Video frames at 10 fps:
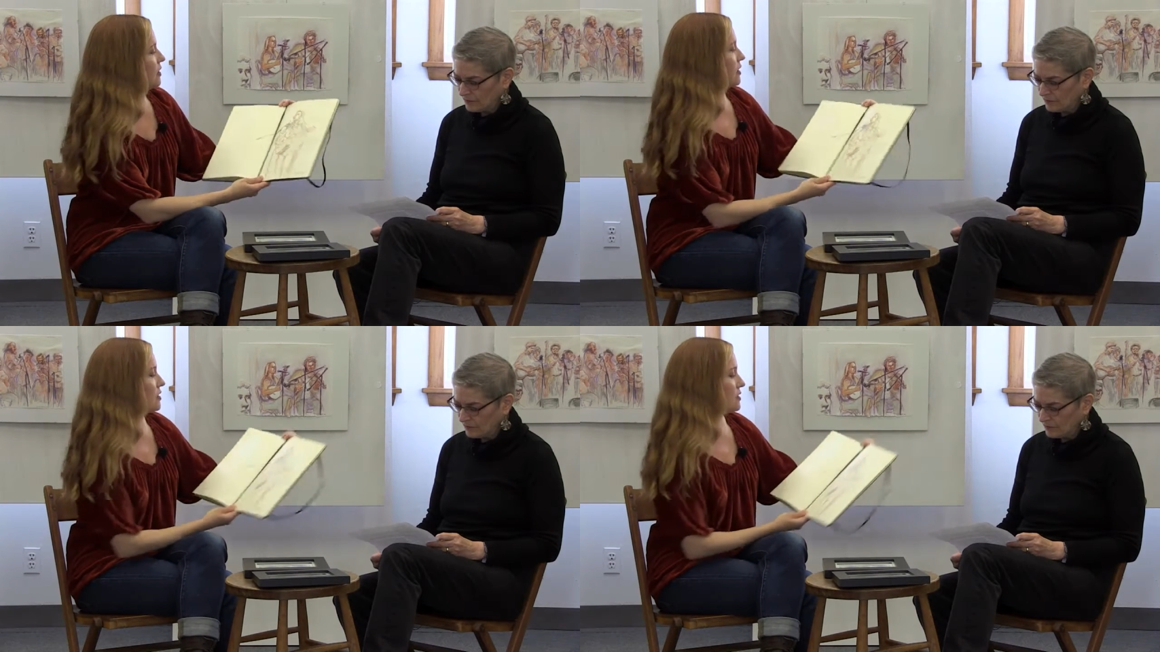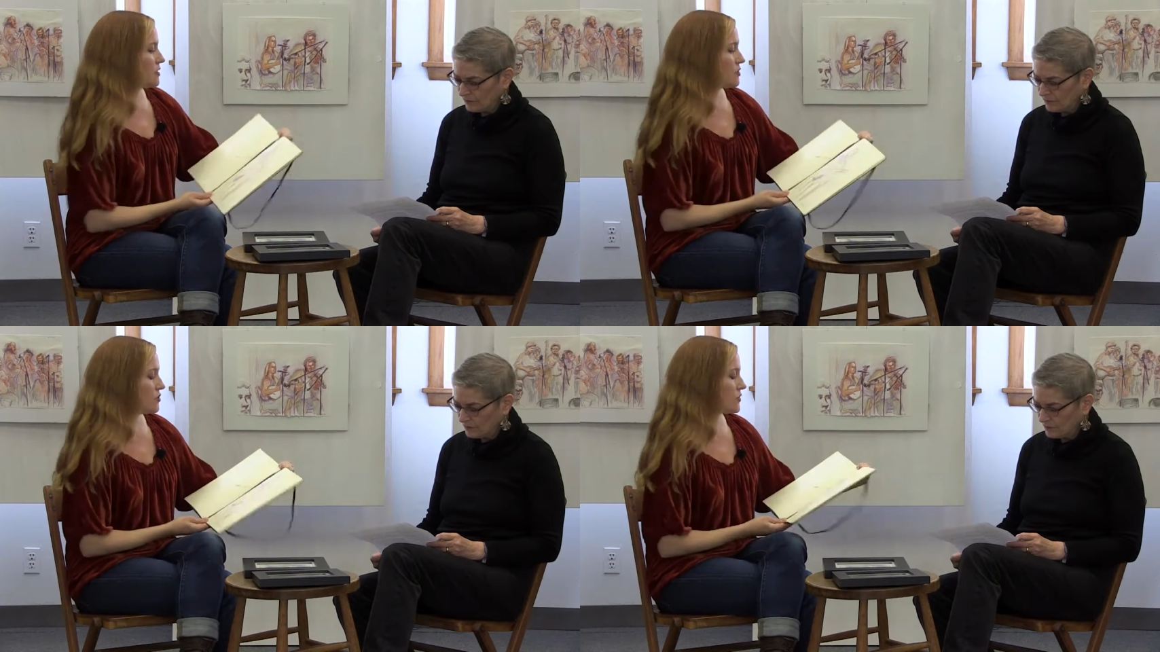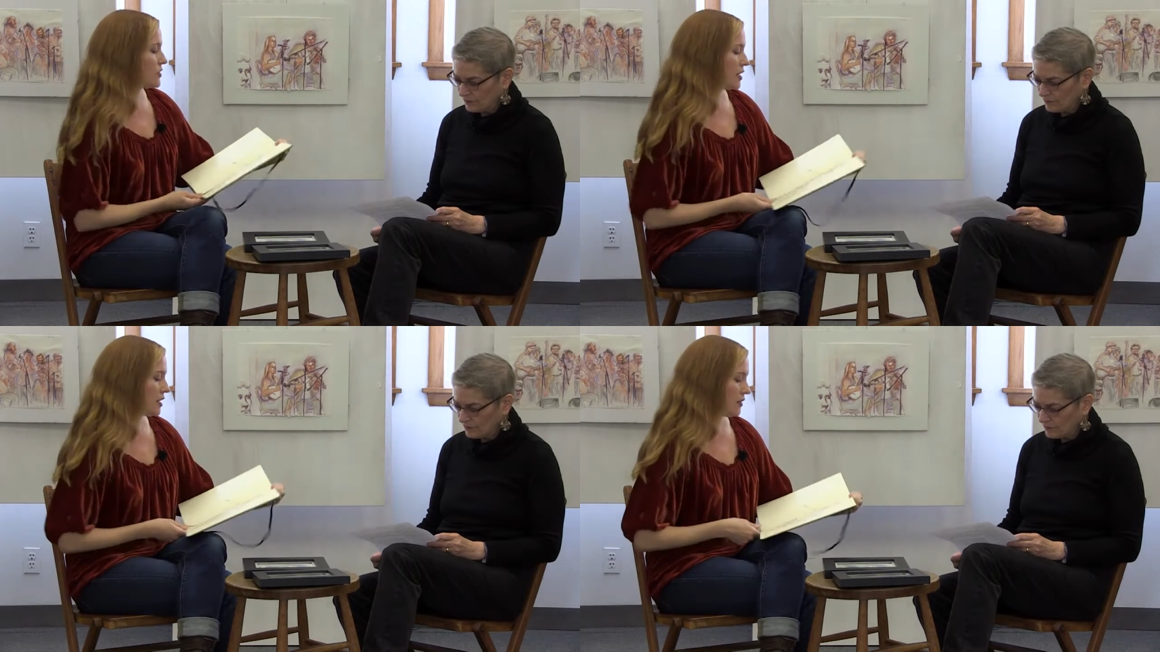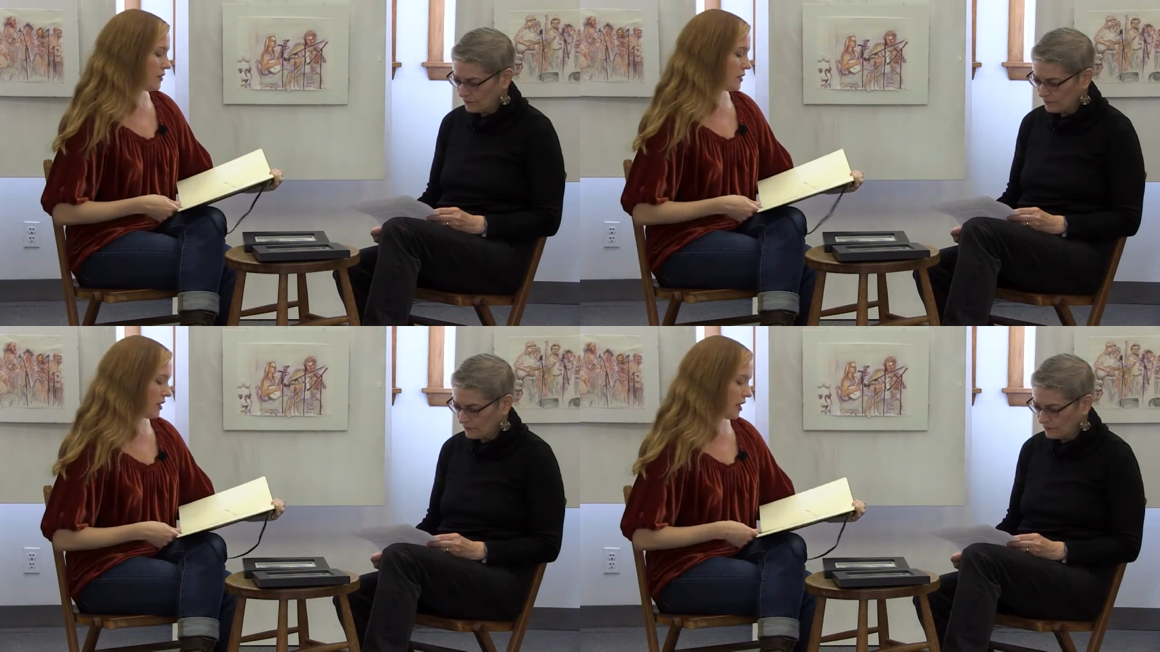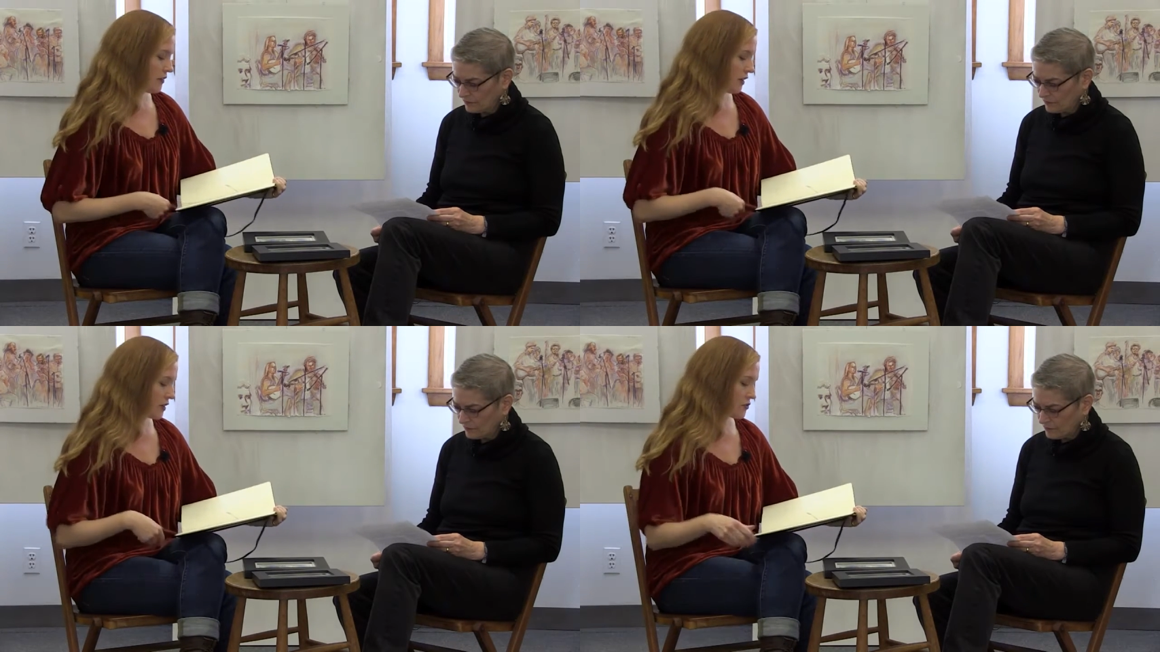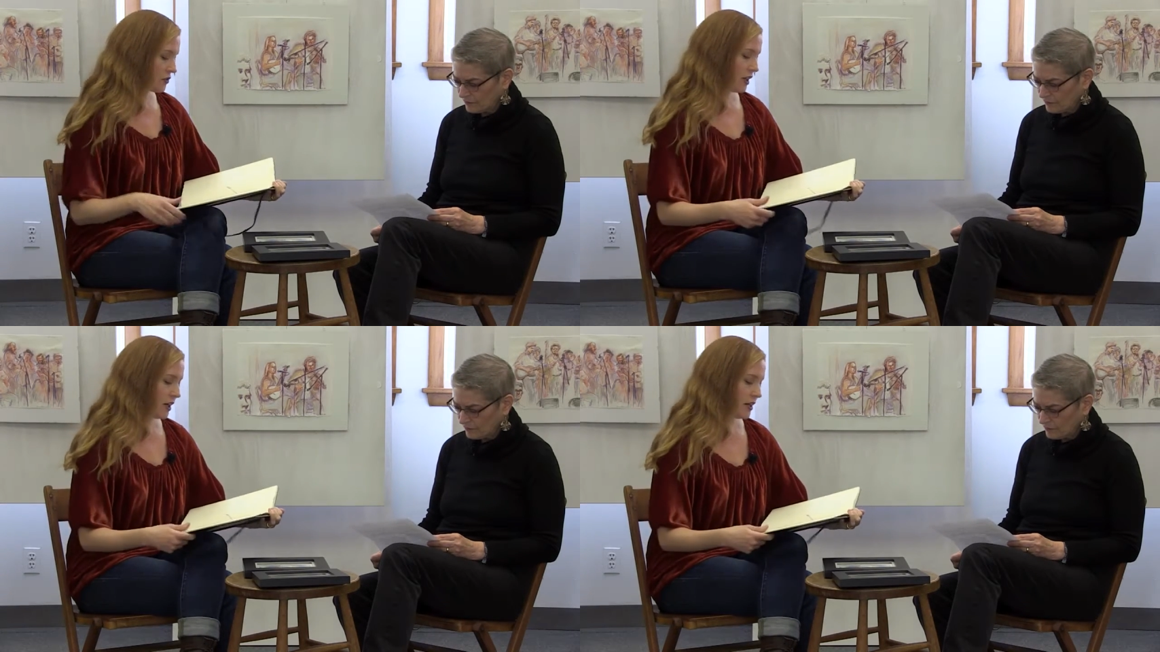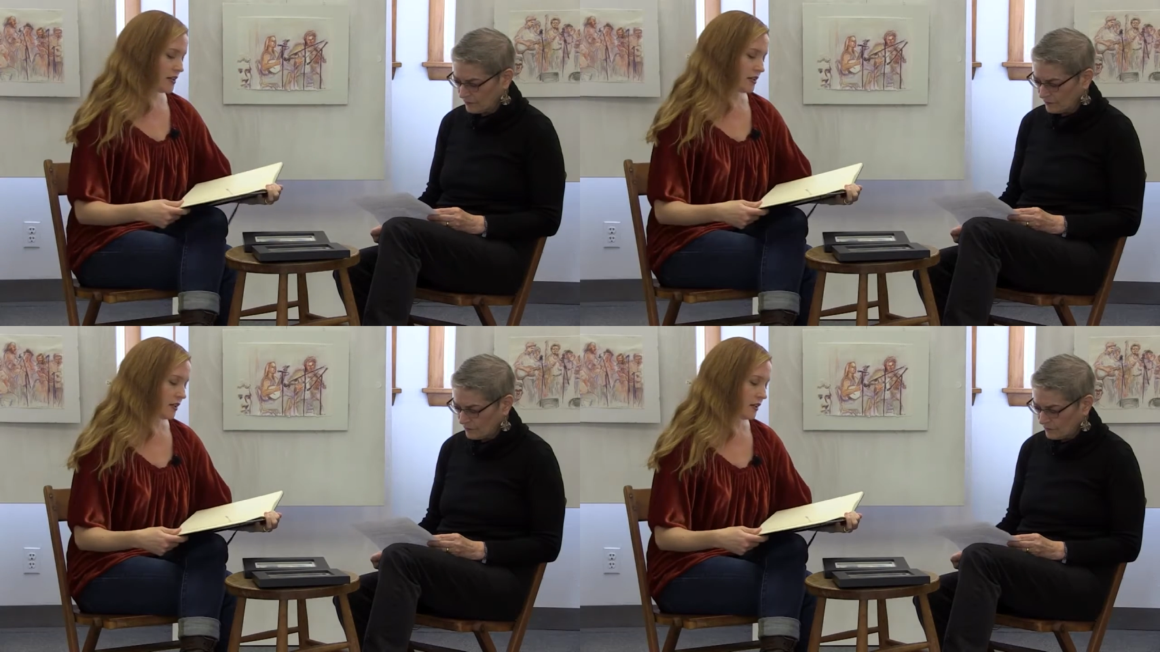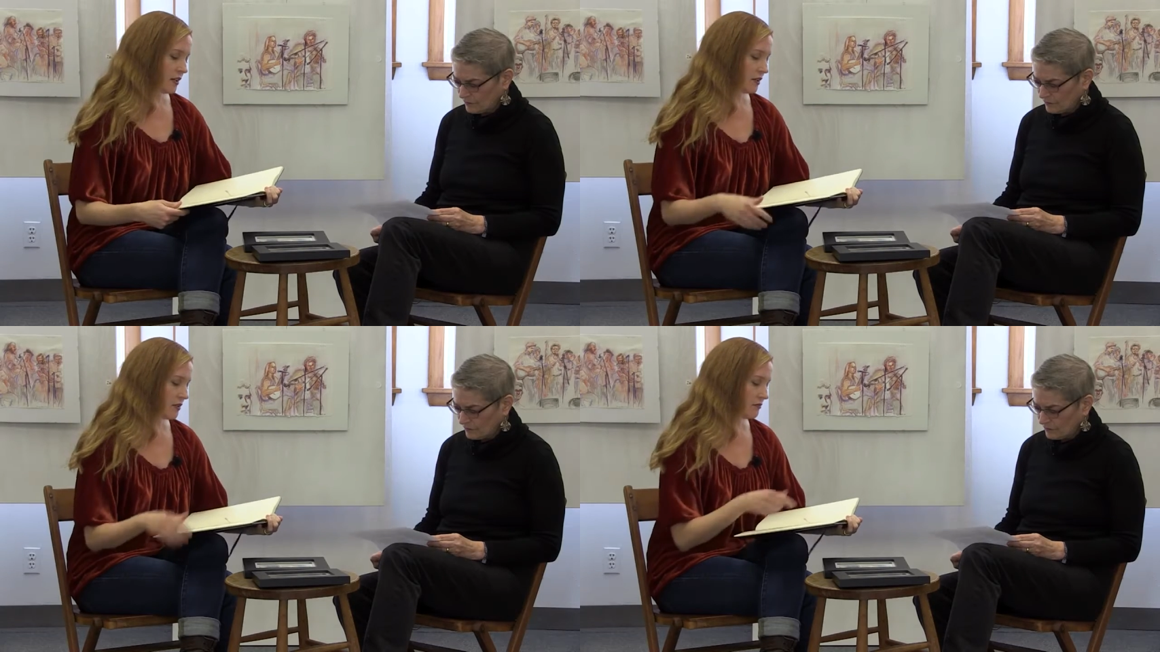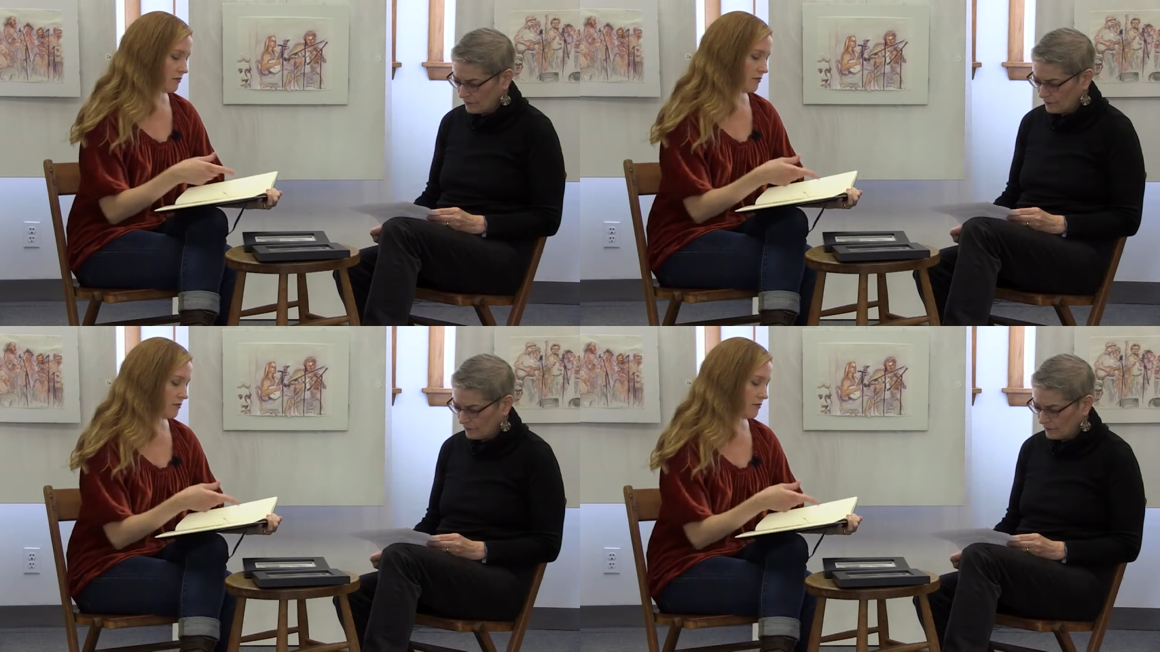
Speaker 1: and as you'll see, uh, there are a lot of extra lines in here.